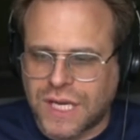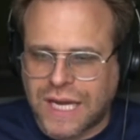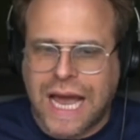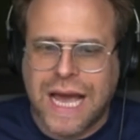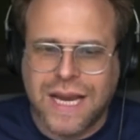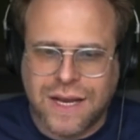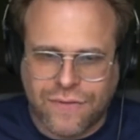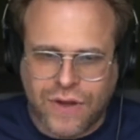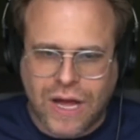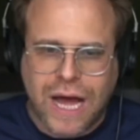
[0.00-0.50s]
the
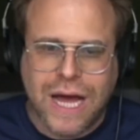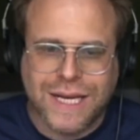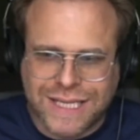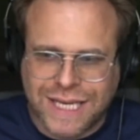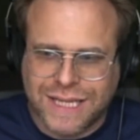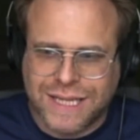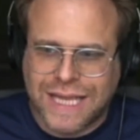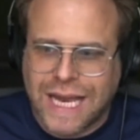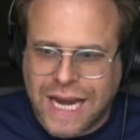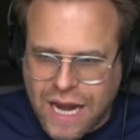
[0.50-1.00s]
kind of
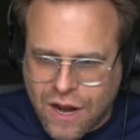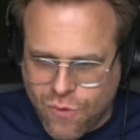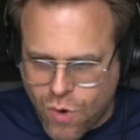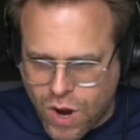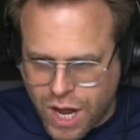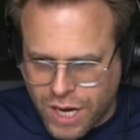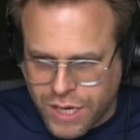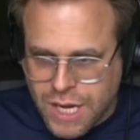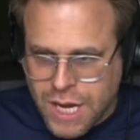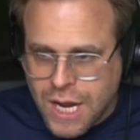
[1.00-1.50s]
content that I
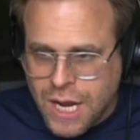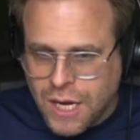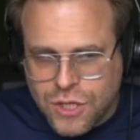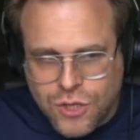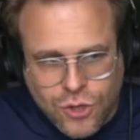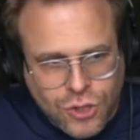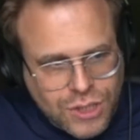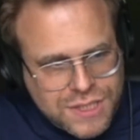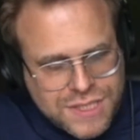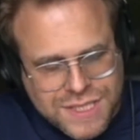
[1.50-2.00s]
want.
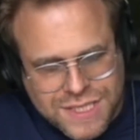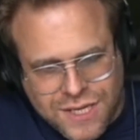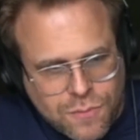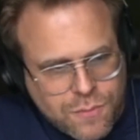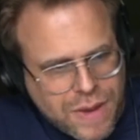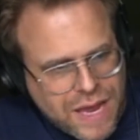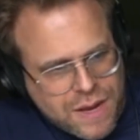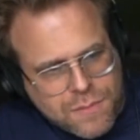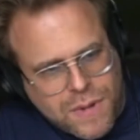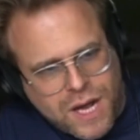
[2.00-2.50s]
You can still
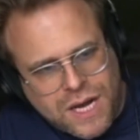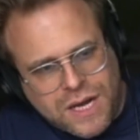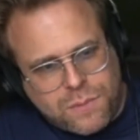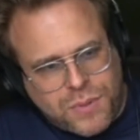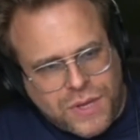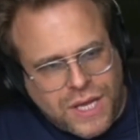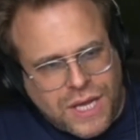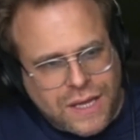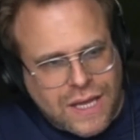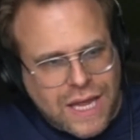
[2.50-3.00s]
make money
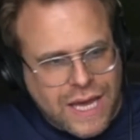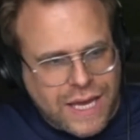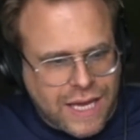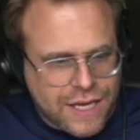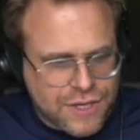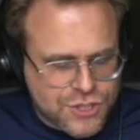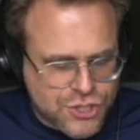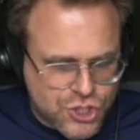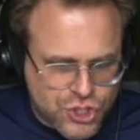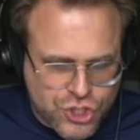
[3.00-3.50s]
being like
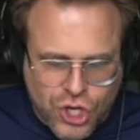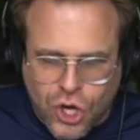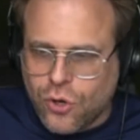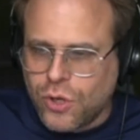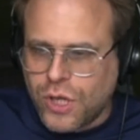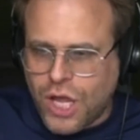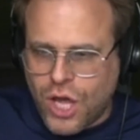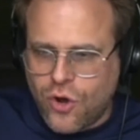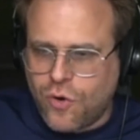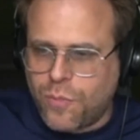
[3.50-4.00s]
a
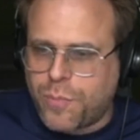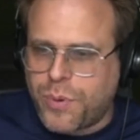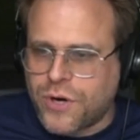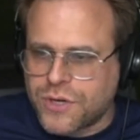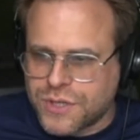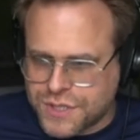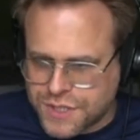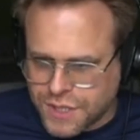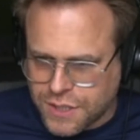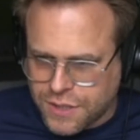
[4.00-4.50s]
solo
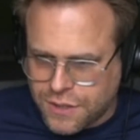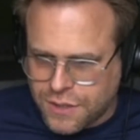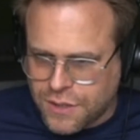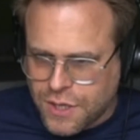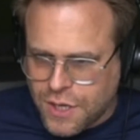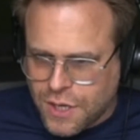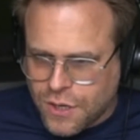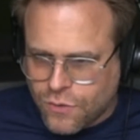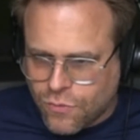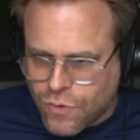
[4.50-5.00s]
person,
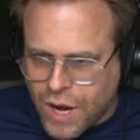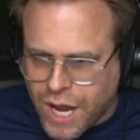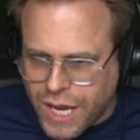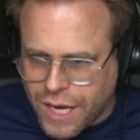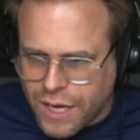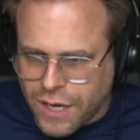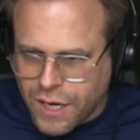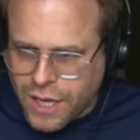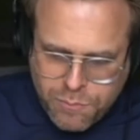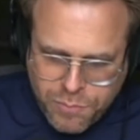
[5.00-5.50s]

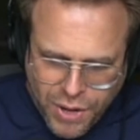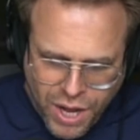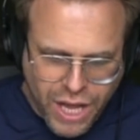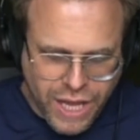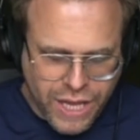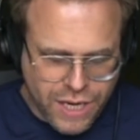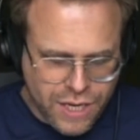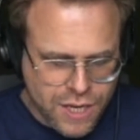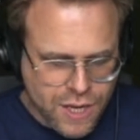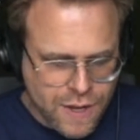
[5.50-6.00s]
right?
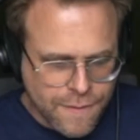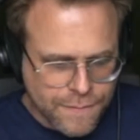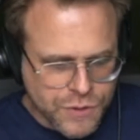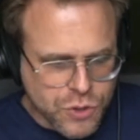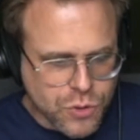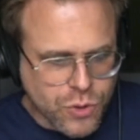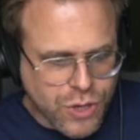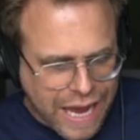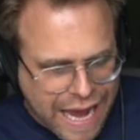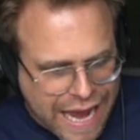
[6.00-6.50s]
But
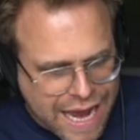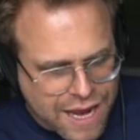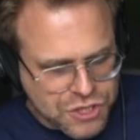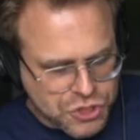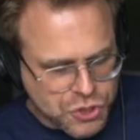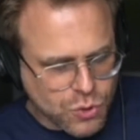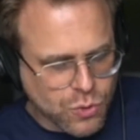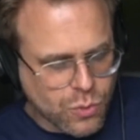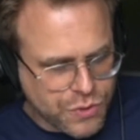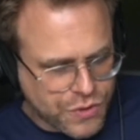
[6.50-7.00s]
you can't
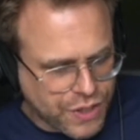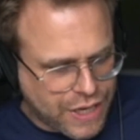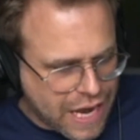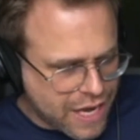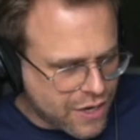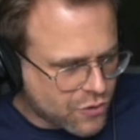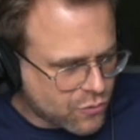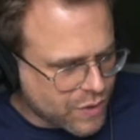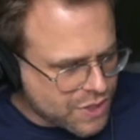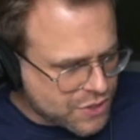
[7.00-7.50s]
do it with the
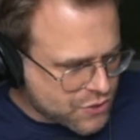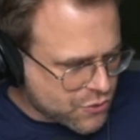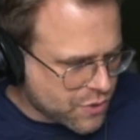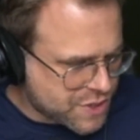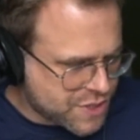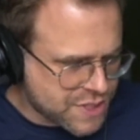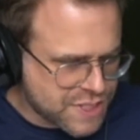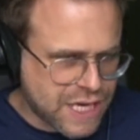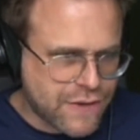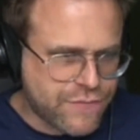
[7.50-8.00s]
kind of
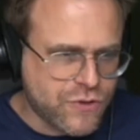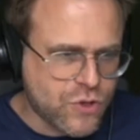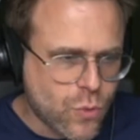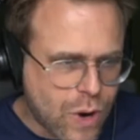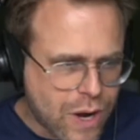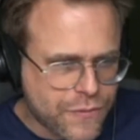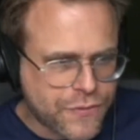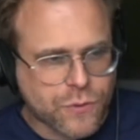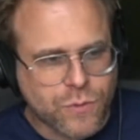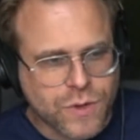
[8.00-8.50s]
resources. If you
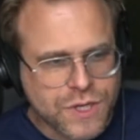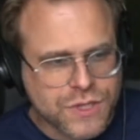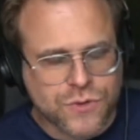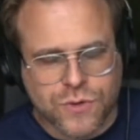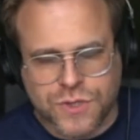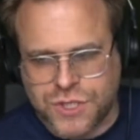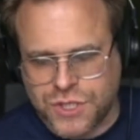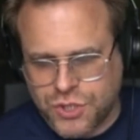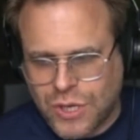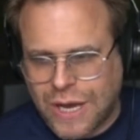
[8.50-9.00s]
want the
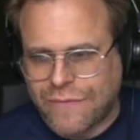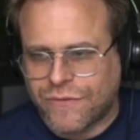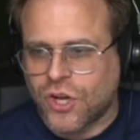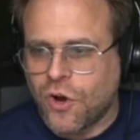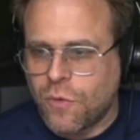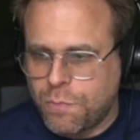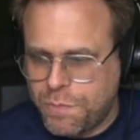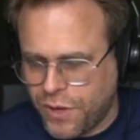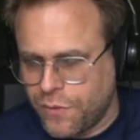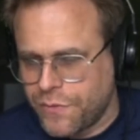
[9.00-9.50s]
resources, you have to
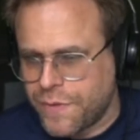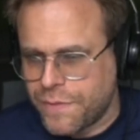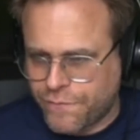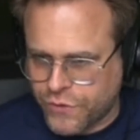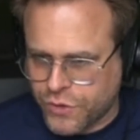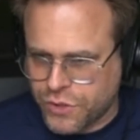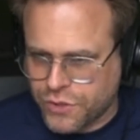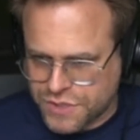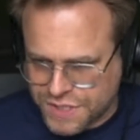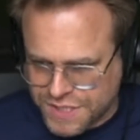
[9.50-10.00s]
go build them
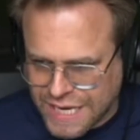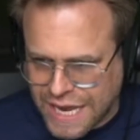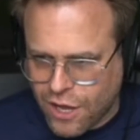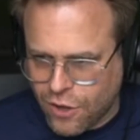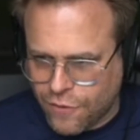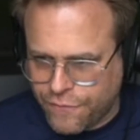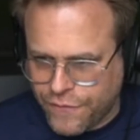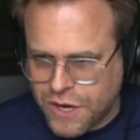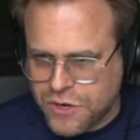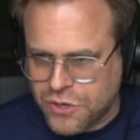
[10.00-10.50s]
for
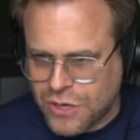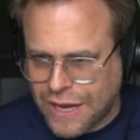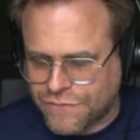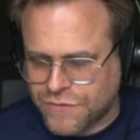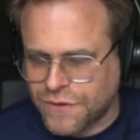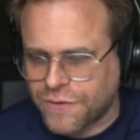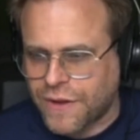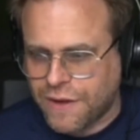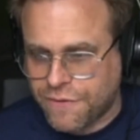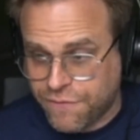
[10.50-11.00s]
yourself, and you have
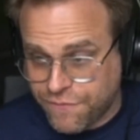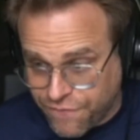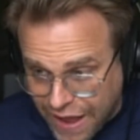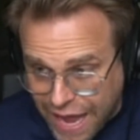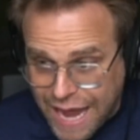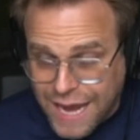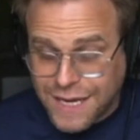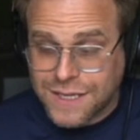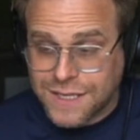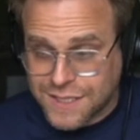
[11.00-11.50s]
to like
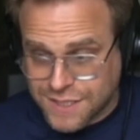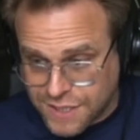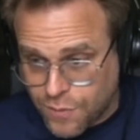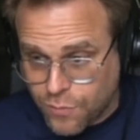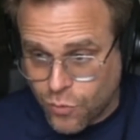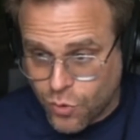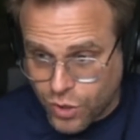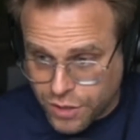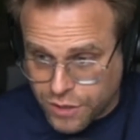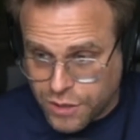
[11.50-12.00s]
find
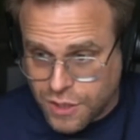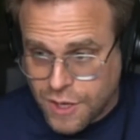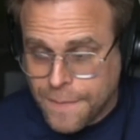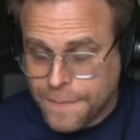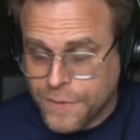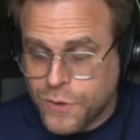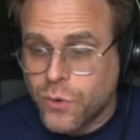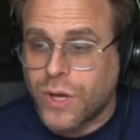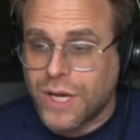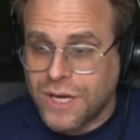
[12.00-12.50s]
someone
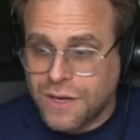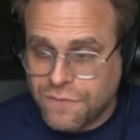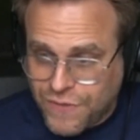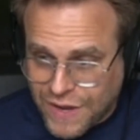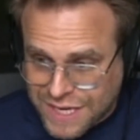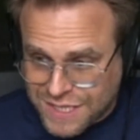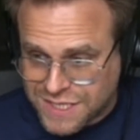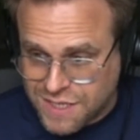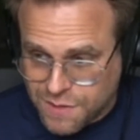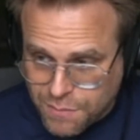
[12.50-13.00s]
who can
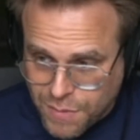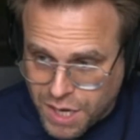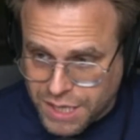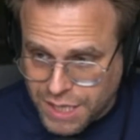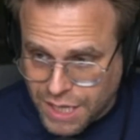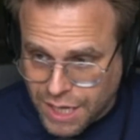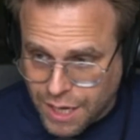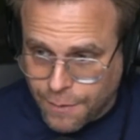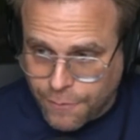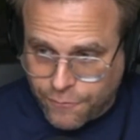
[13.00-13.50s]
invest the
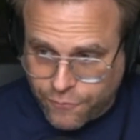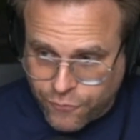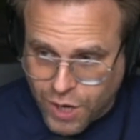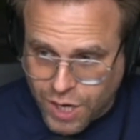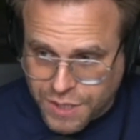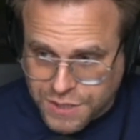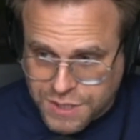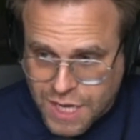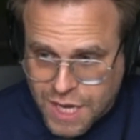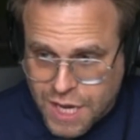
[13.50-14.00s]
money up
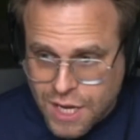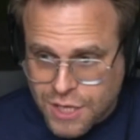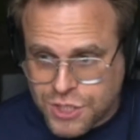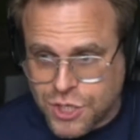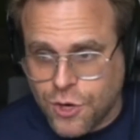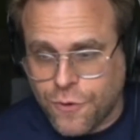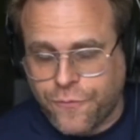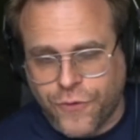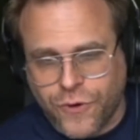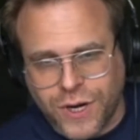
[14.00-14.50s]
front.
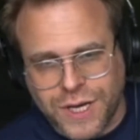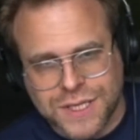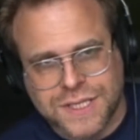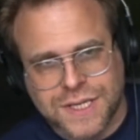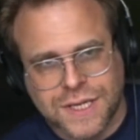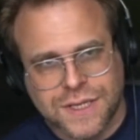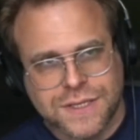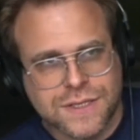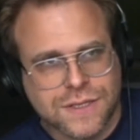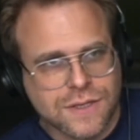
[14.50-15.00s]
So for
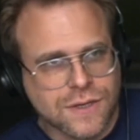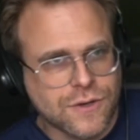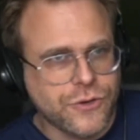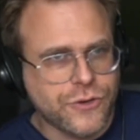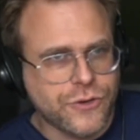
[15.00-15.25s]
instance,